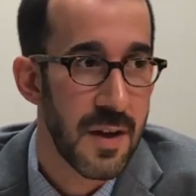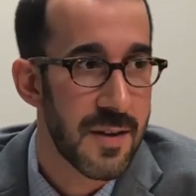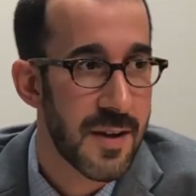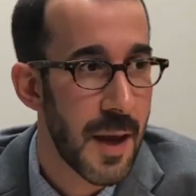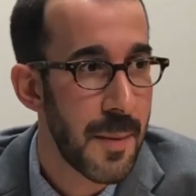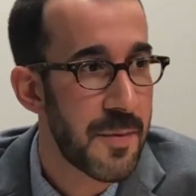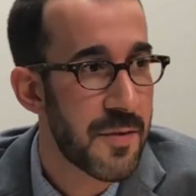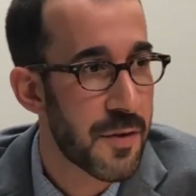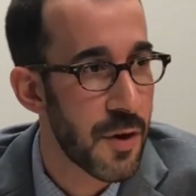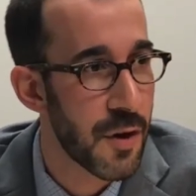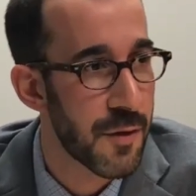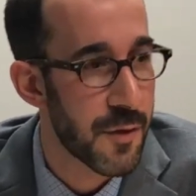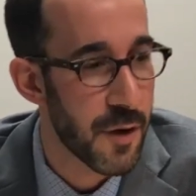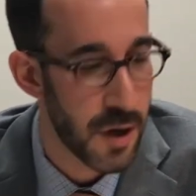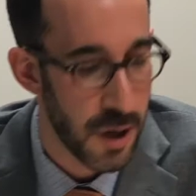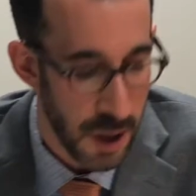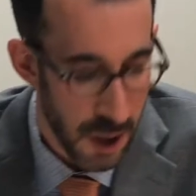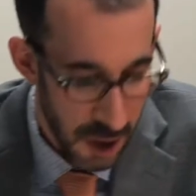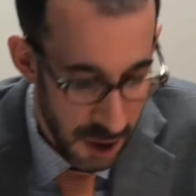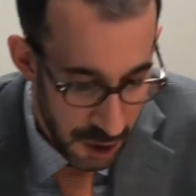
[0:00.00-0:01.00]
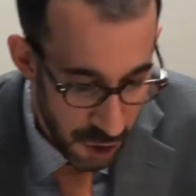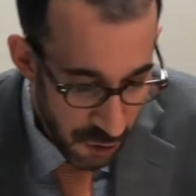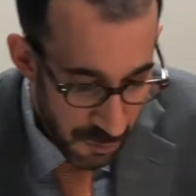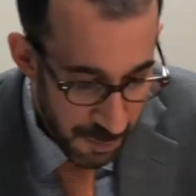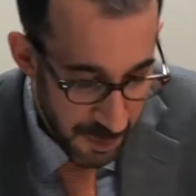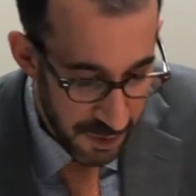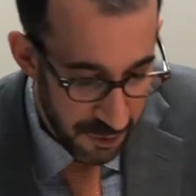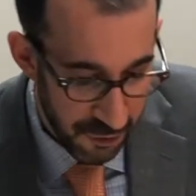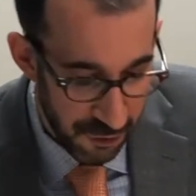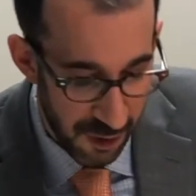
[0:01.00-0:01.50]
Deb Silver, you've
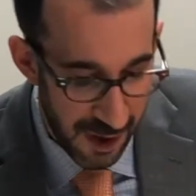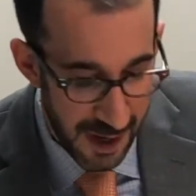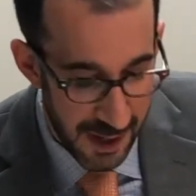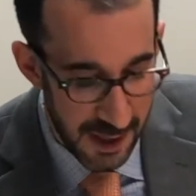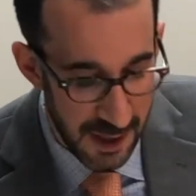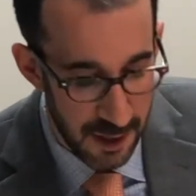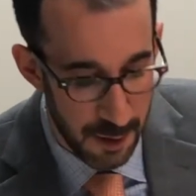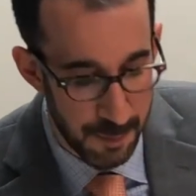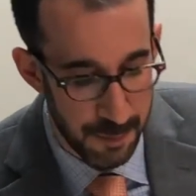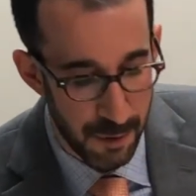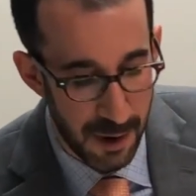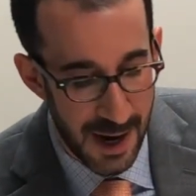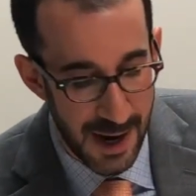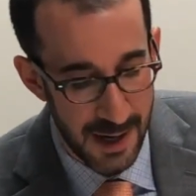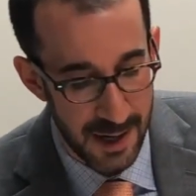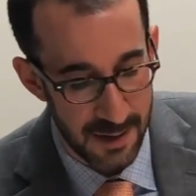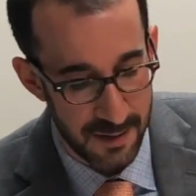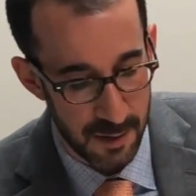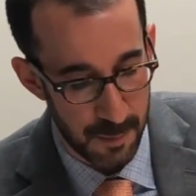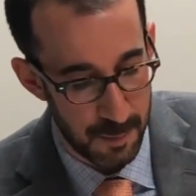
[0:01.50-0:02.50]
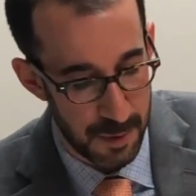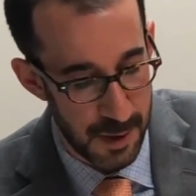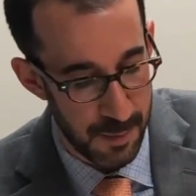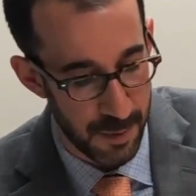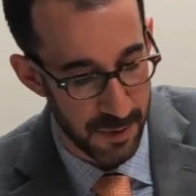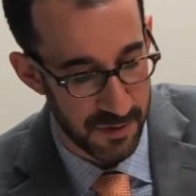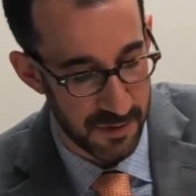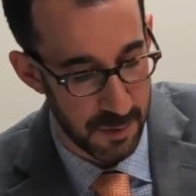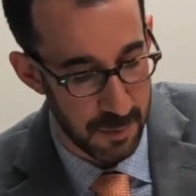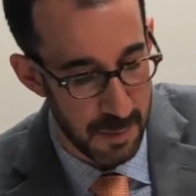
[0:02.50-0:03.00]
been tracking the brackets that
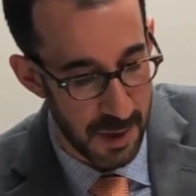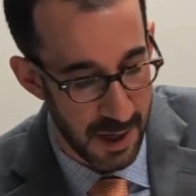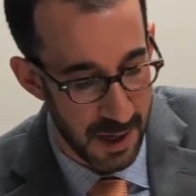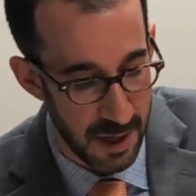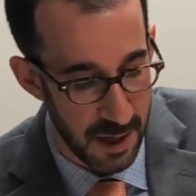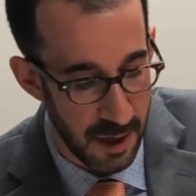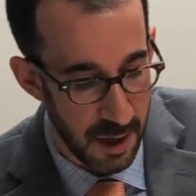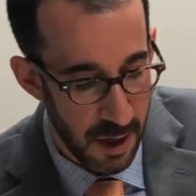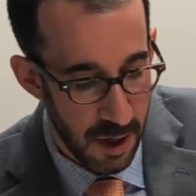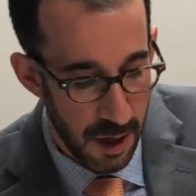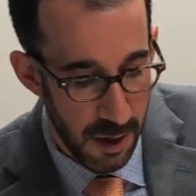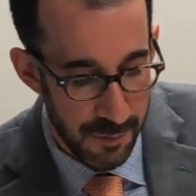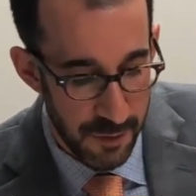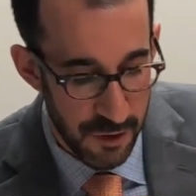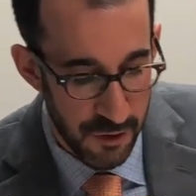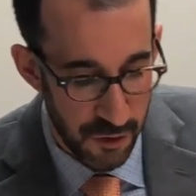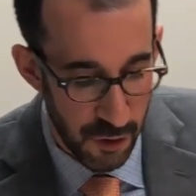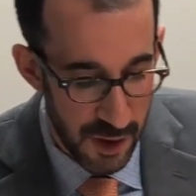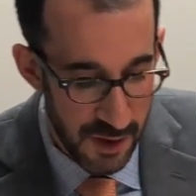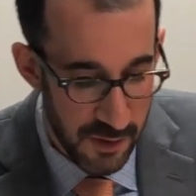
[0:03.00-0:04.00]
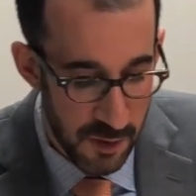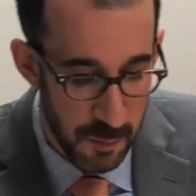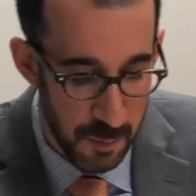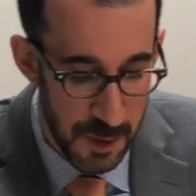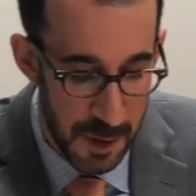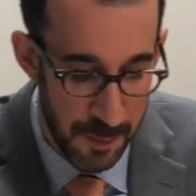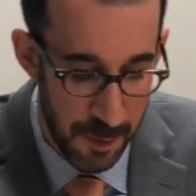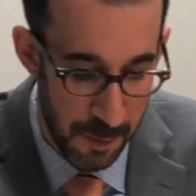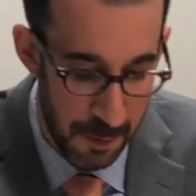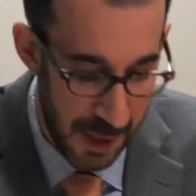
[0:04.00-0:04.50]
people submitted. Of the choices
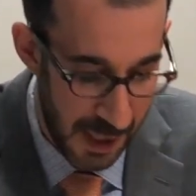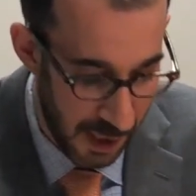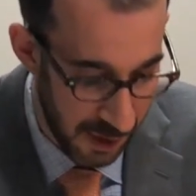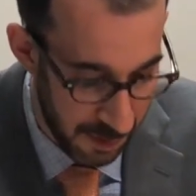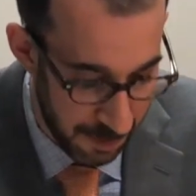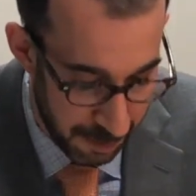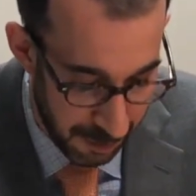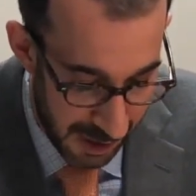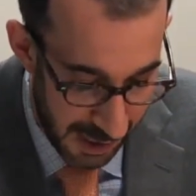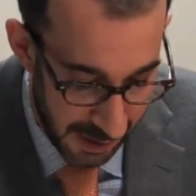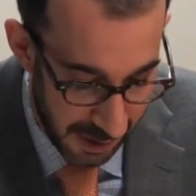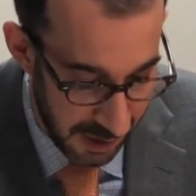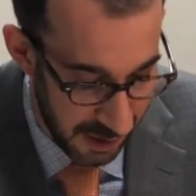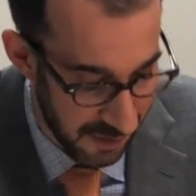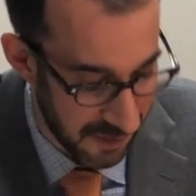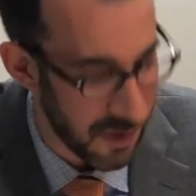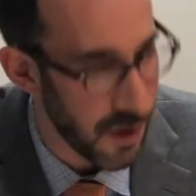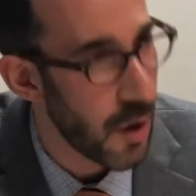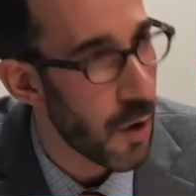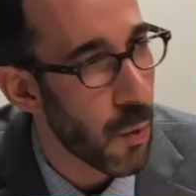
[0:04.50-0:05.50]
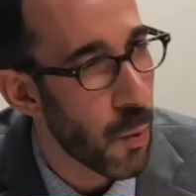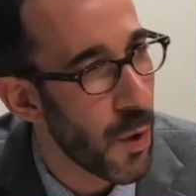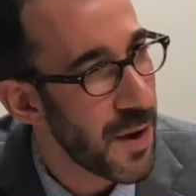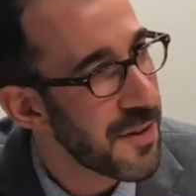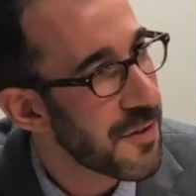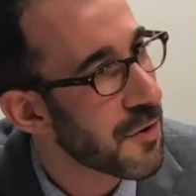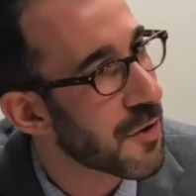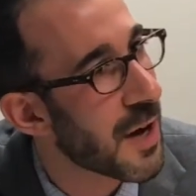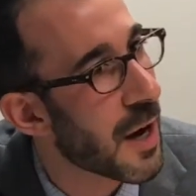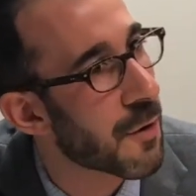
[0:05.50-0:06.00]
people made on the brackets, what
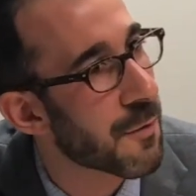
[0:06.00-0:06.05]
stood